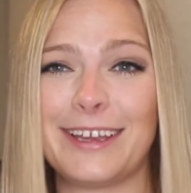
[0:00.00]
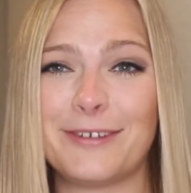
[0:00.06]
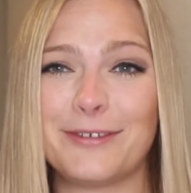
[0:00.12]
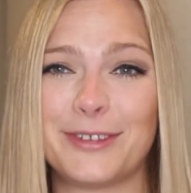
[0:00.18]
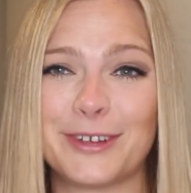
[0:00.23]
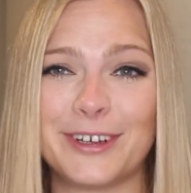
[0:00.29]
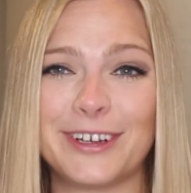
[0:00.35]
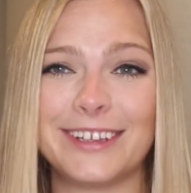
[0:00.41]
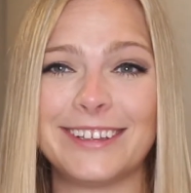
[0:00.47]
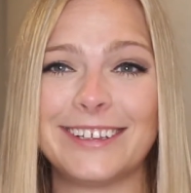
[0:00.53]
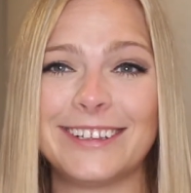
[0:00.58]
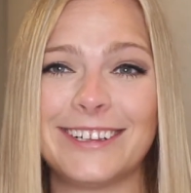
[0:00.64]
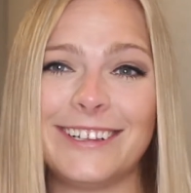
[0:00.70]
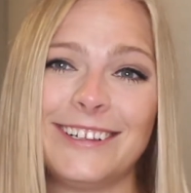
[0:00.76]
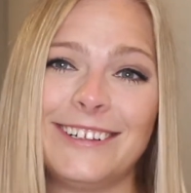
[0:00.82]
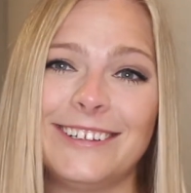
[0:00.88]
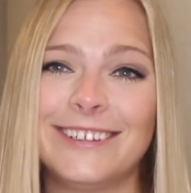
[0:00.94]
gives her a
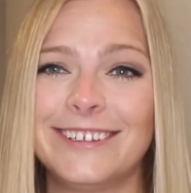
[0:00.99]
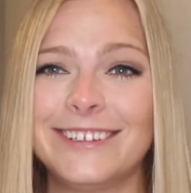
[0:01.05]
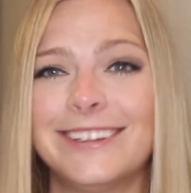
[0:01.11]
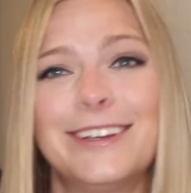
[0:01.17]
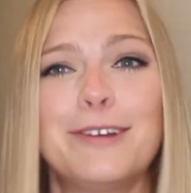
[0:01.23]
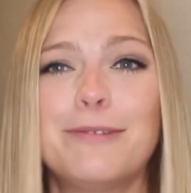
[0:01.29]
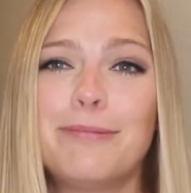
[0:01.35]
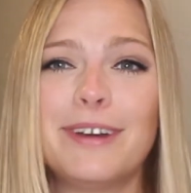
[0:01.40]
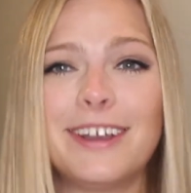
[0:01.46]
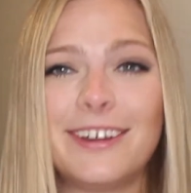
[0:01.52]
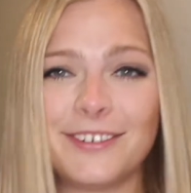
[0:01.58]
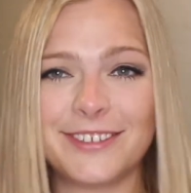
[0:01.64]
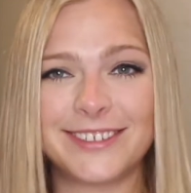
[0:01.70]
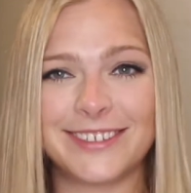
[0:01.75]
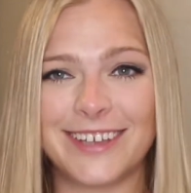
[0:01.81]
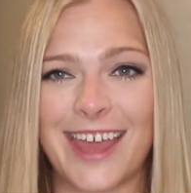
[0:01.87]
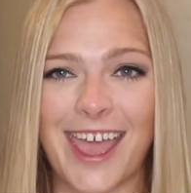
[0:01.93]
little bit of
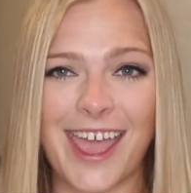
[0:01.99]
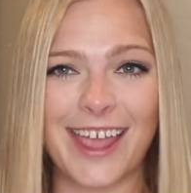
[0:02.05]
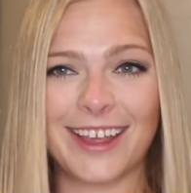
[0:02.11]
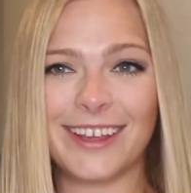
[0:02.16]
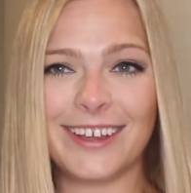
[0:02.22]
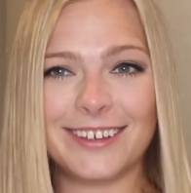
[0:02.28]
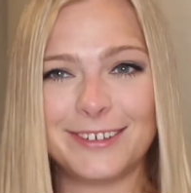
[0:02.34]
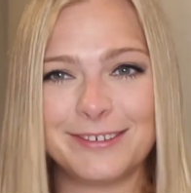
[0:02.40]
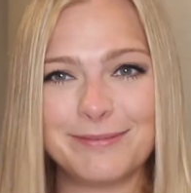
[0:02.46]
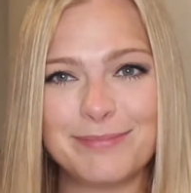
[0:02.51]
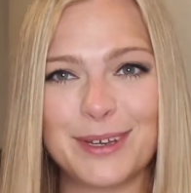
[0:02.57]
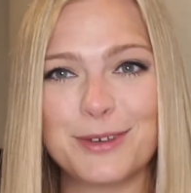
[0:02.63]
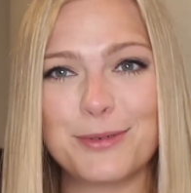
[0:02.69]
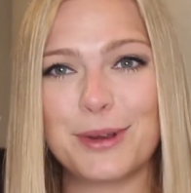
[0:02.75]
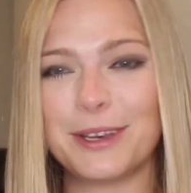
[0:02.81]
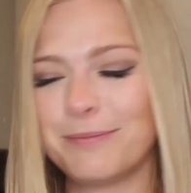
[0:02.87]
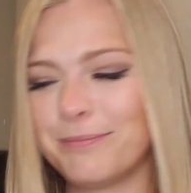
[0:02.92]
snack in
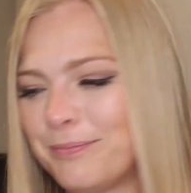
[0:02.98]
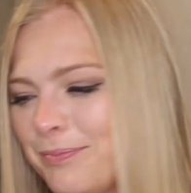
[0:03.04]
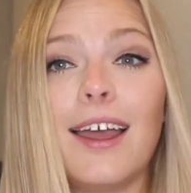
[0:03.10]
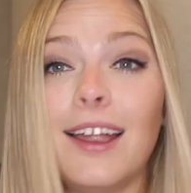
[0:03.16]
between.